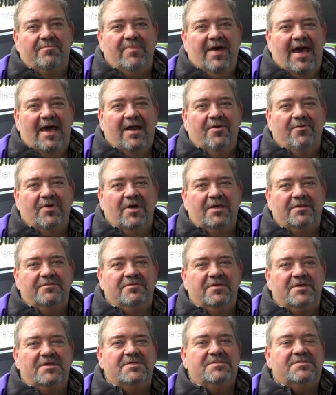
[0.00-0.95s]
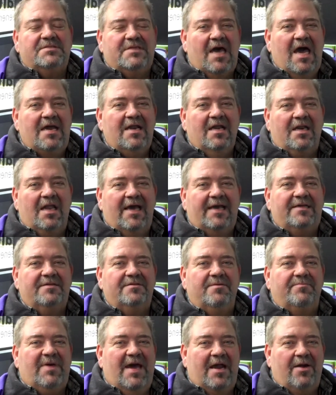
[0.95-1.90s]
a battery that is kind of
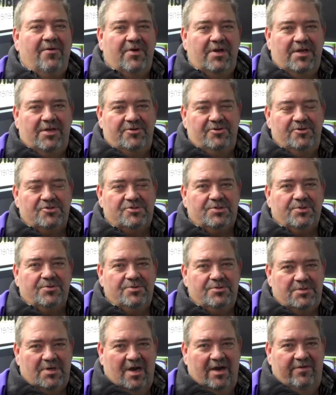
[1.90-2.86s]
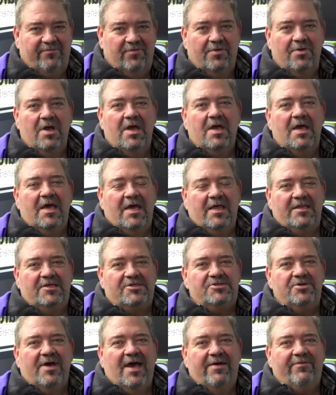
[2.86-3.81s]
like the battery in your screwdriver
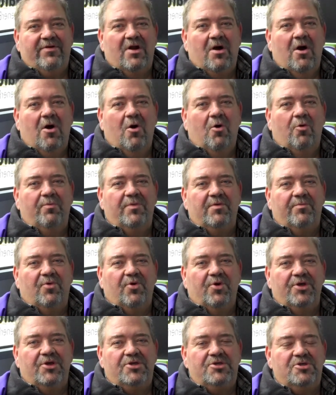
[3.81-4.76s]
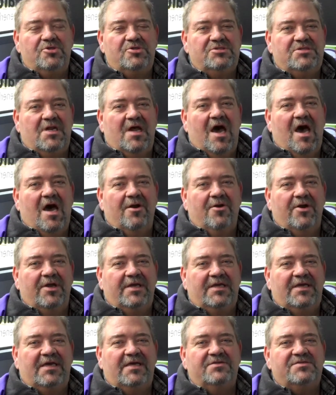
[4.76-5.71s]
that you have at home. The more you use it, the hotter
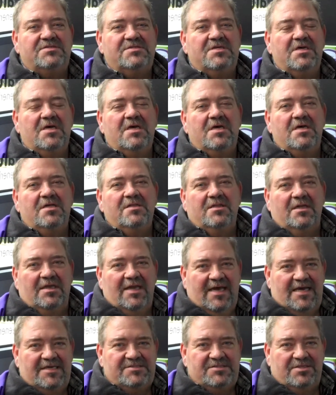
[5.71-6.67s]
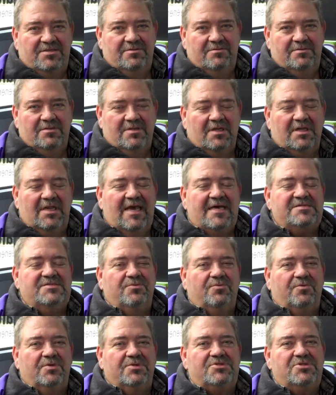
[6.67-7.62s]
it gets, the less
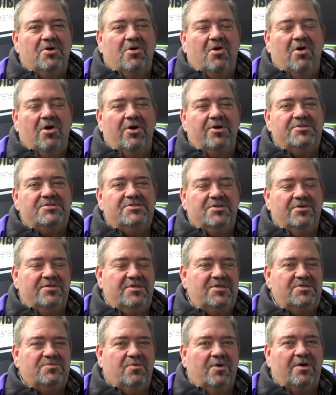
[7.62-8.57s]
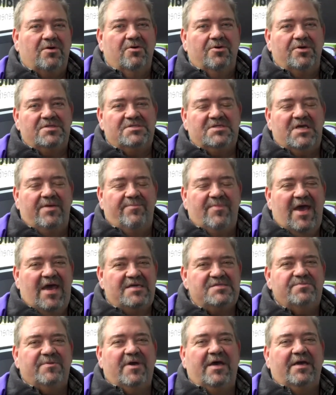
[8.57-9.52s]
it will charge. So these work on the same
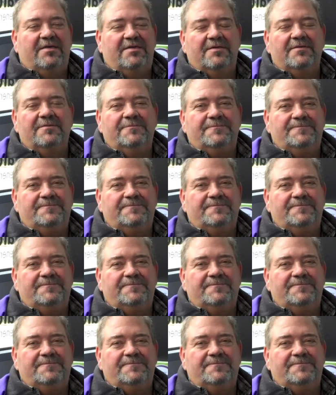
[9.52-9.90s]
aspect.